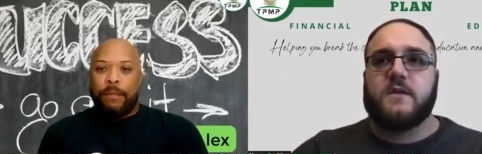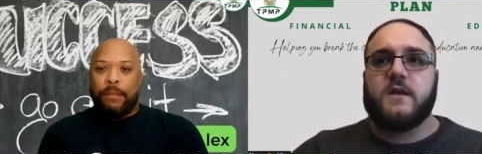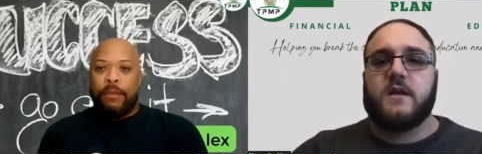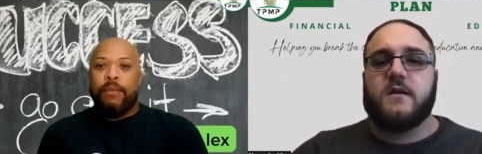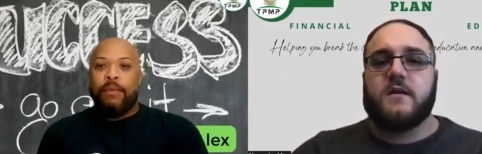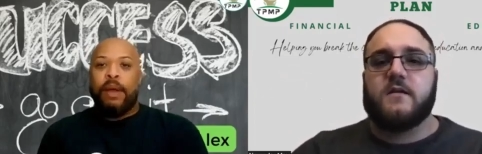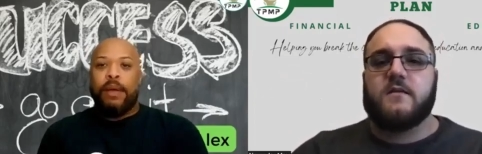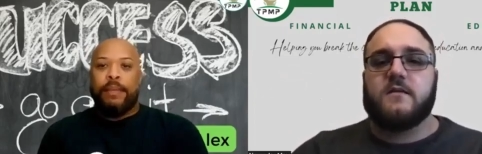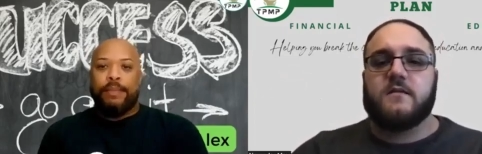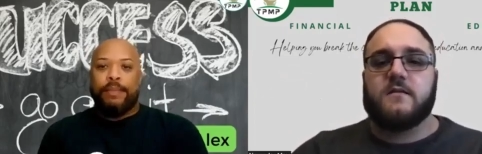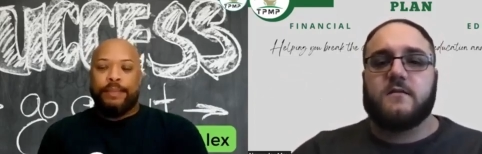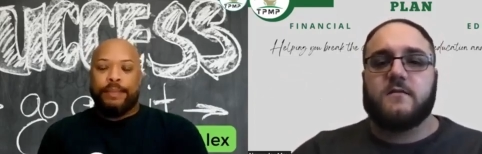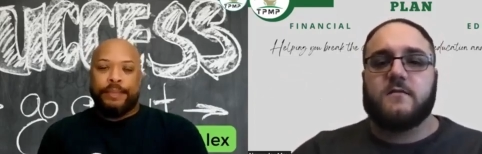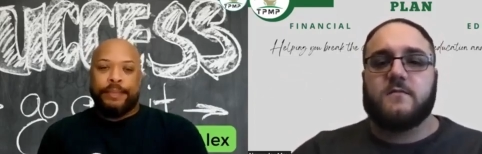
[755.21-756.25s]

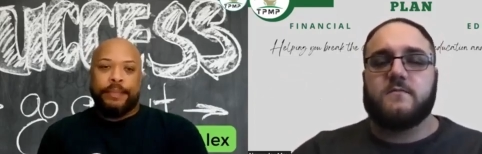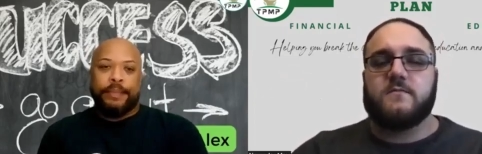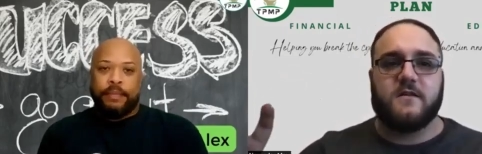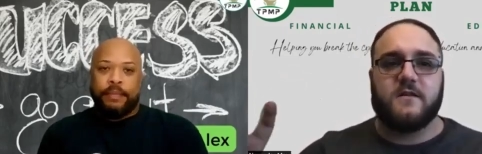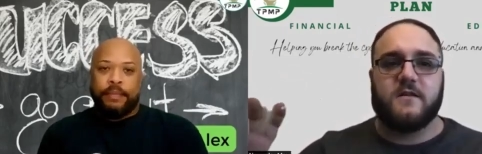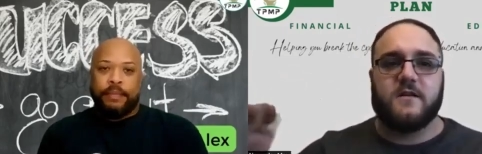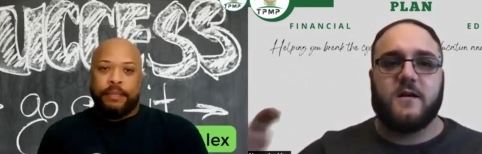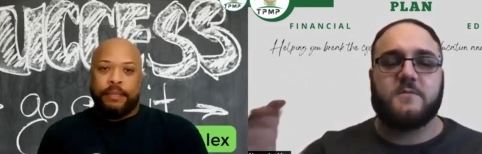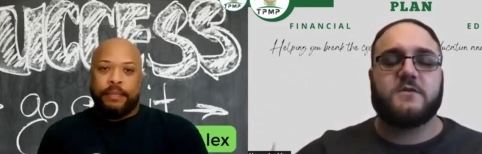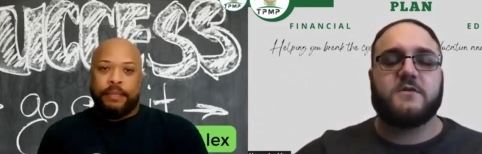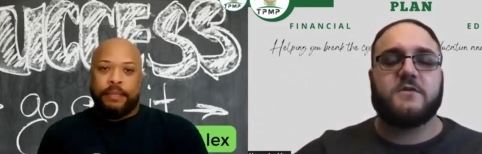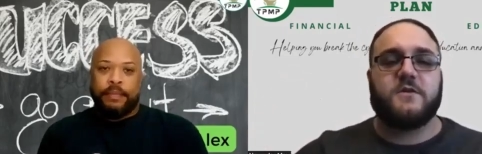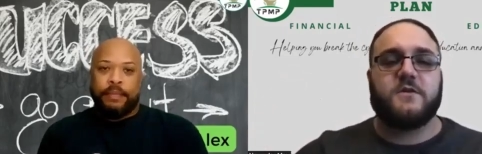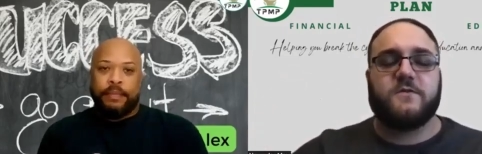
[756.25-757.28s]
Speaker 1: and i'm
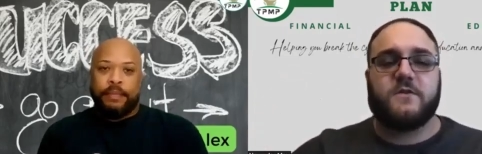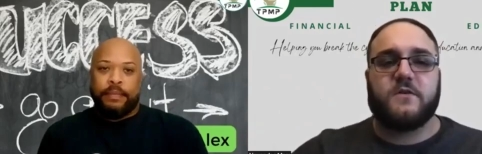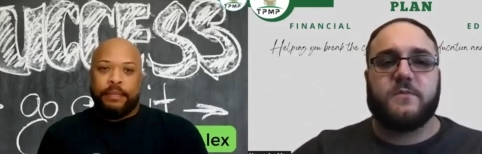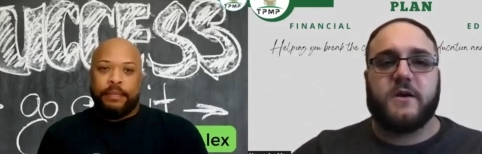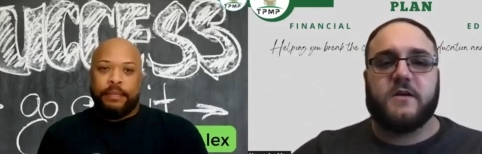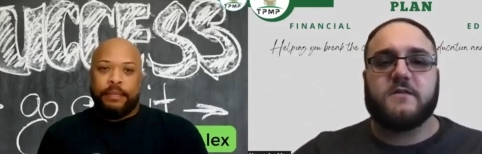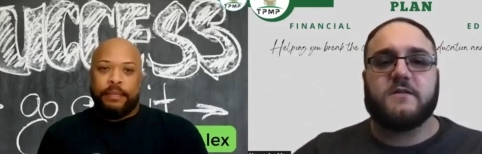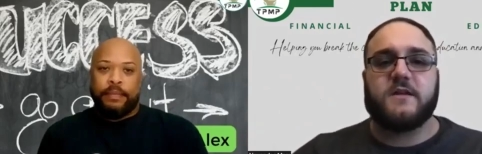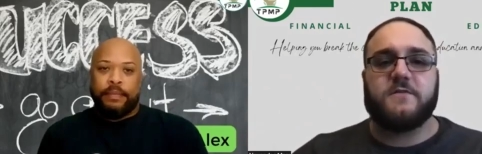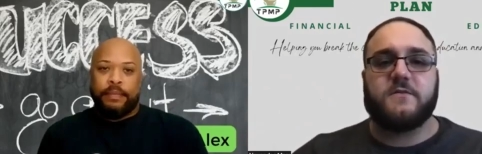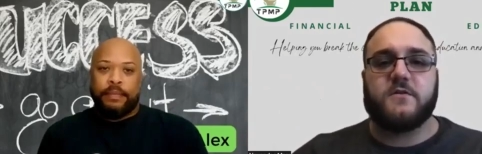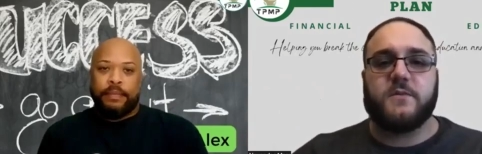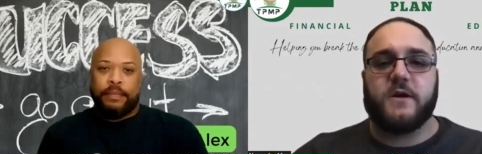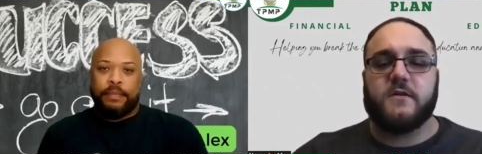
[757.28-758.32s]
sure you've heard parents and i've
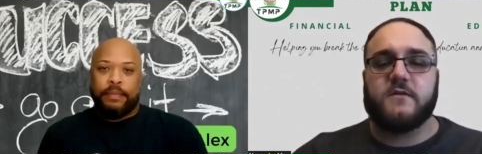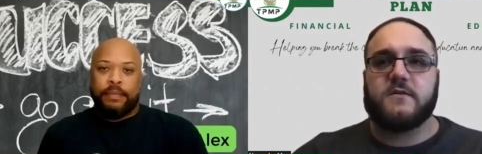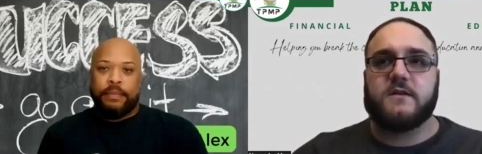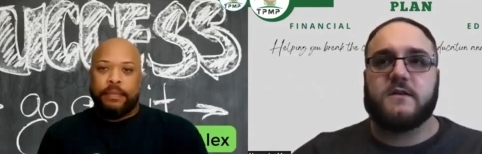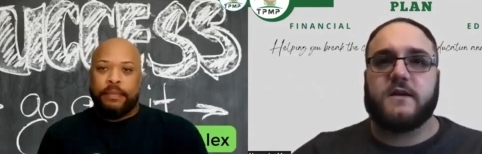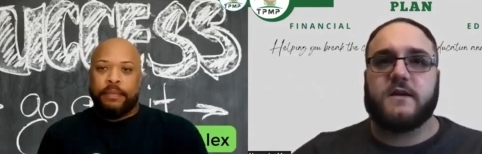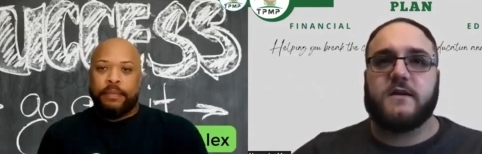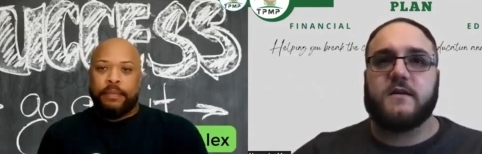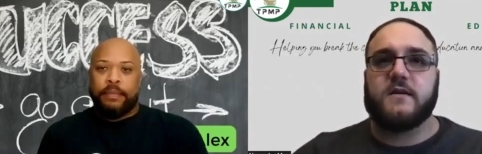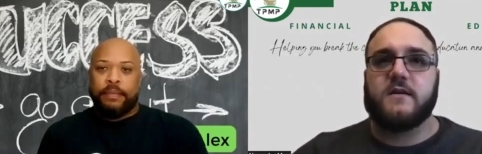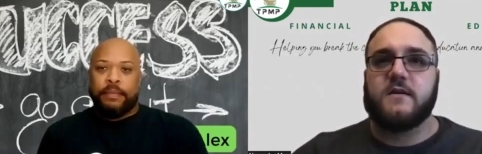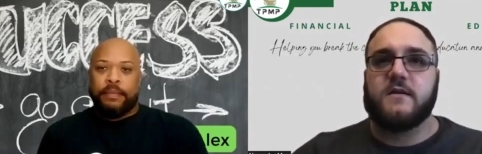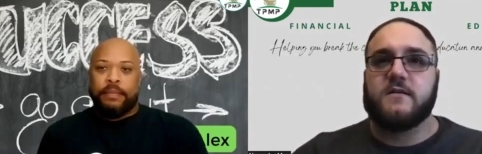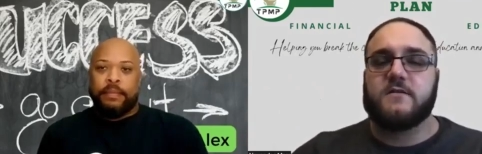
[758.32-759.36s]
heard parents say
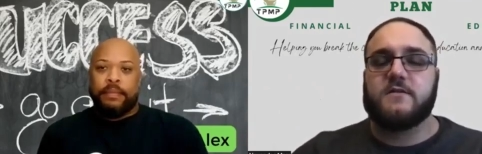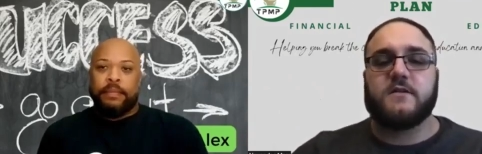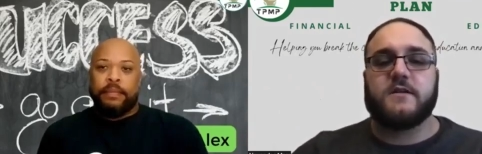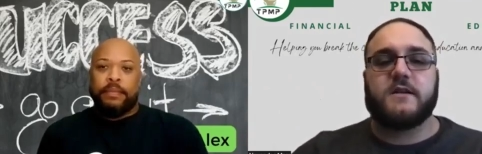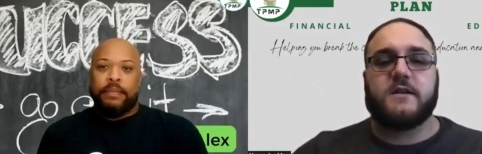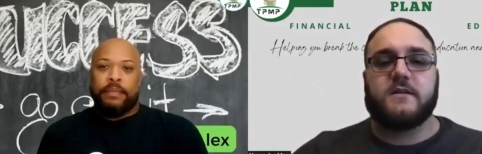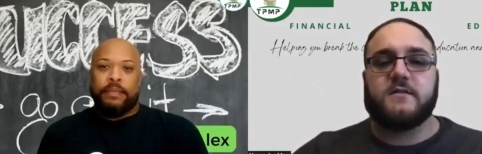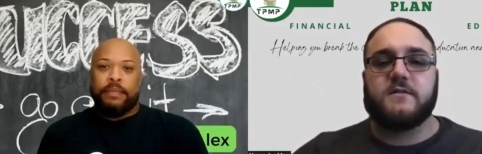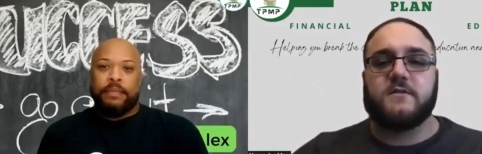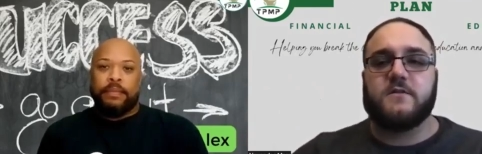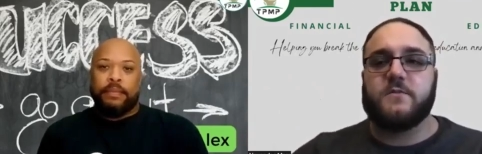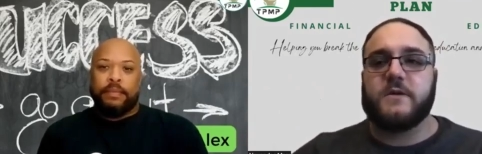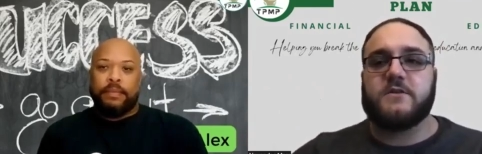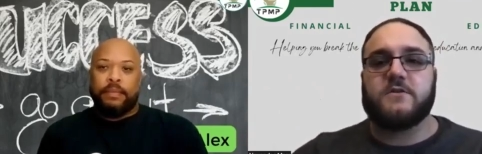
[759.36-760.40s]
to their kids you
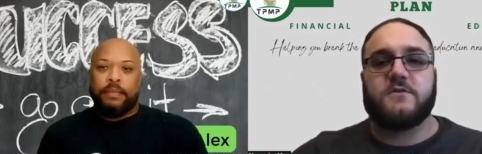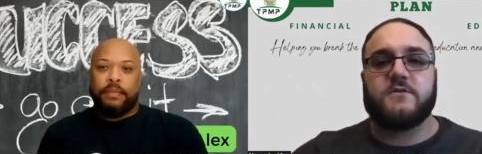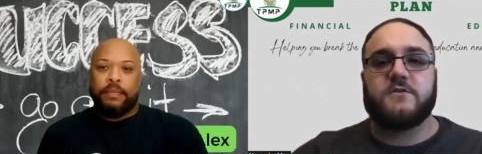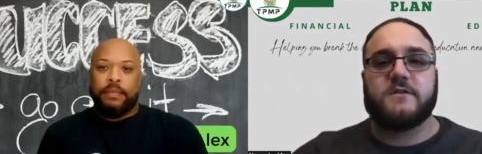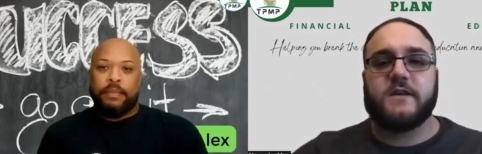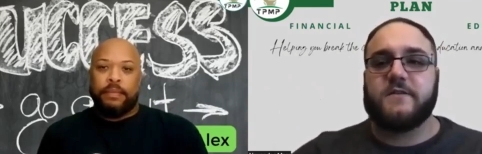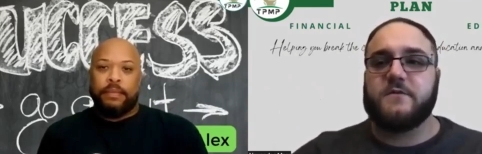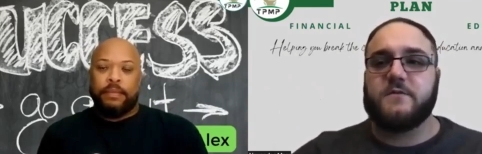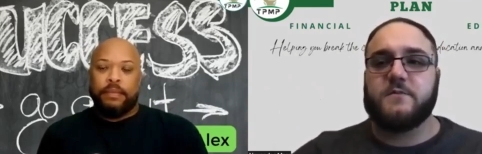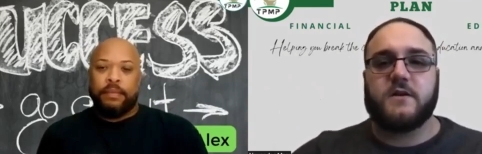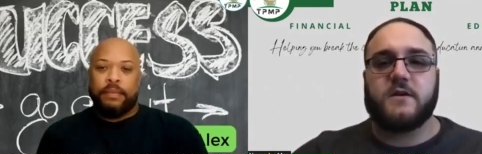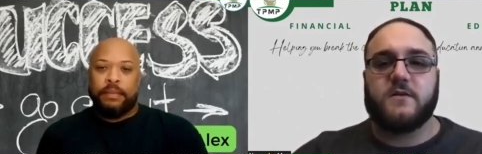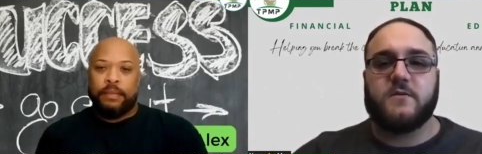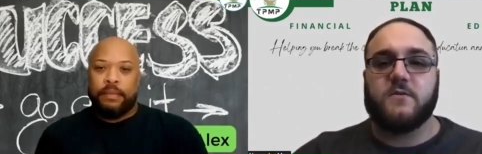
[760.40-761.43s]
know make sure you save your
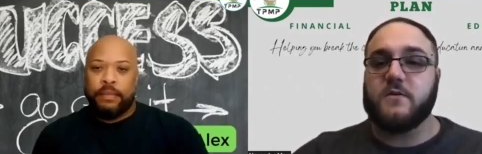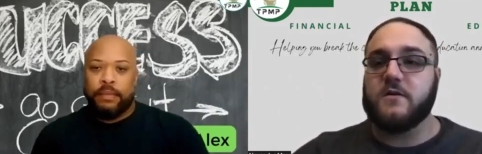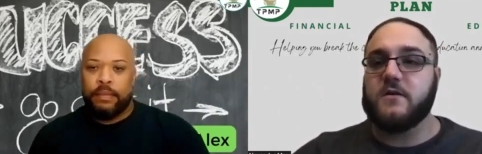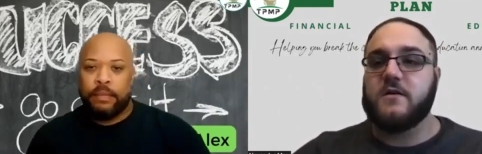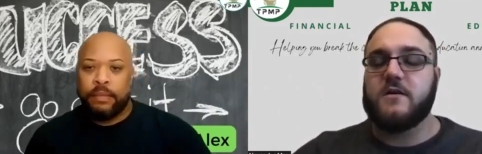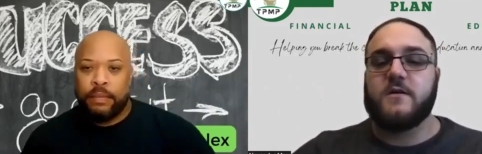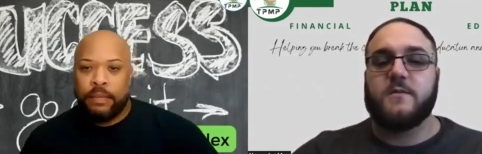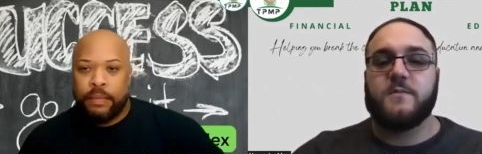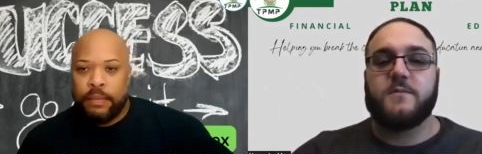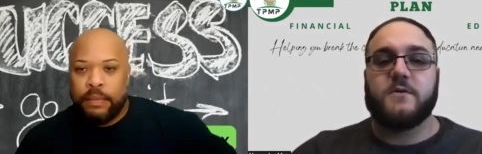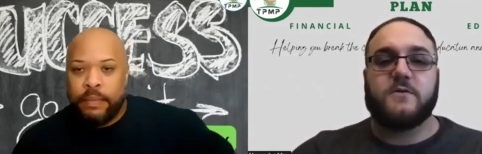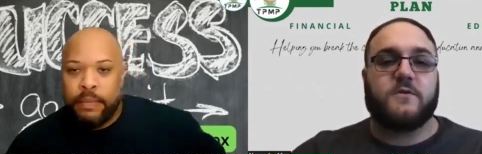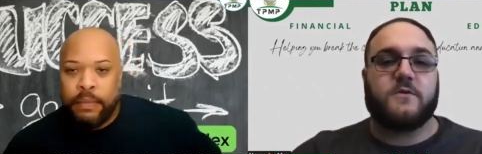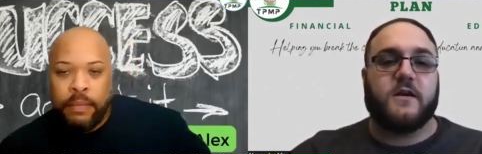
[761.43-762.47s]
money or
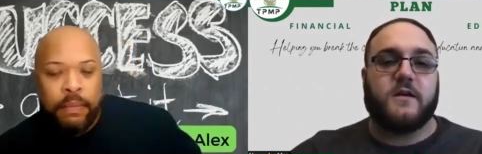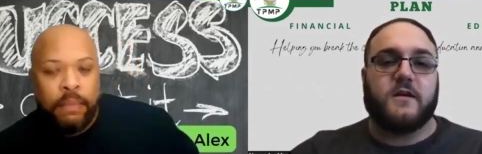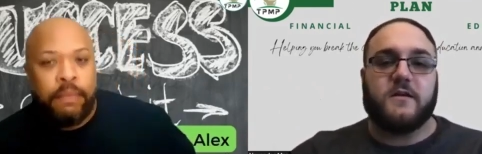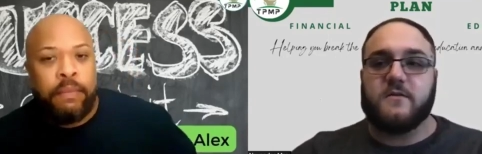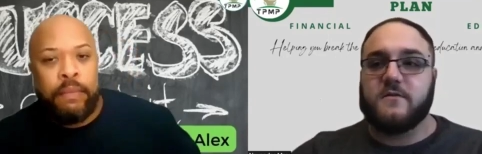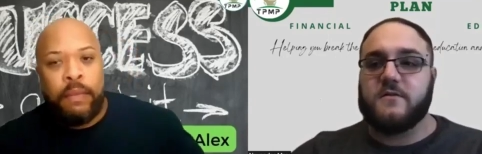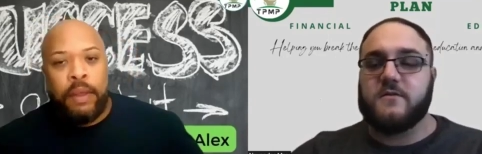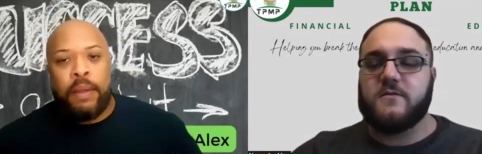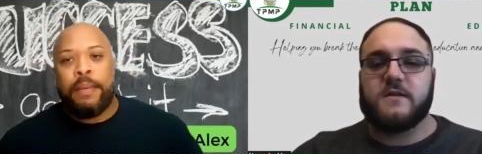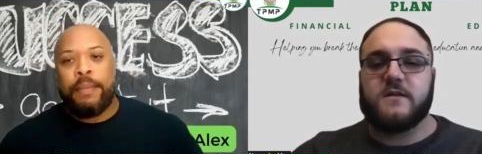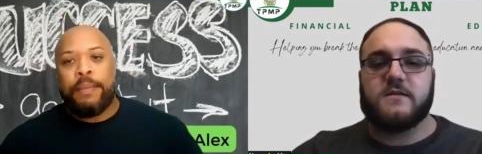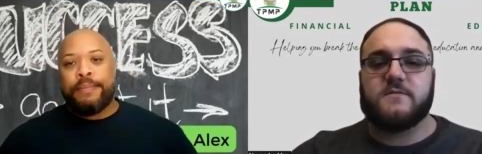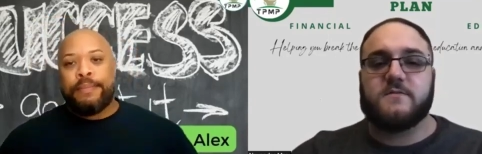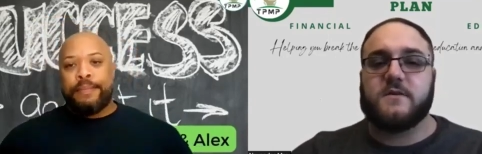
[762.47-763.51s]
build credit or do
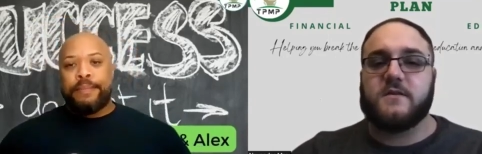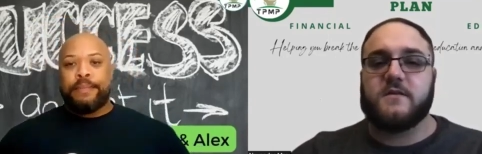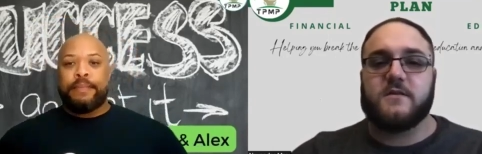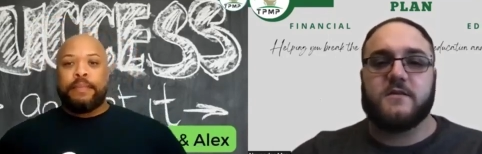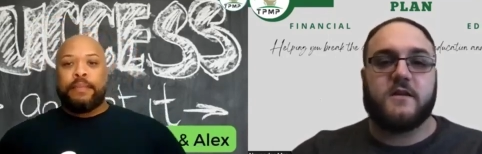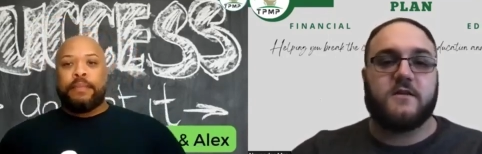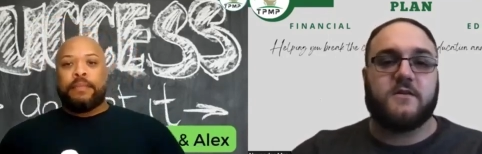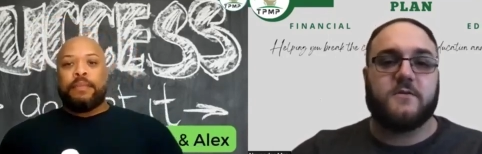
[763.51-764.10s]
this but they're not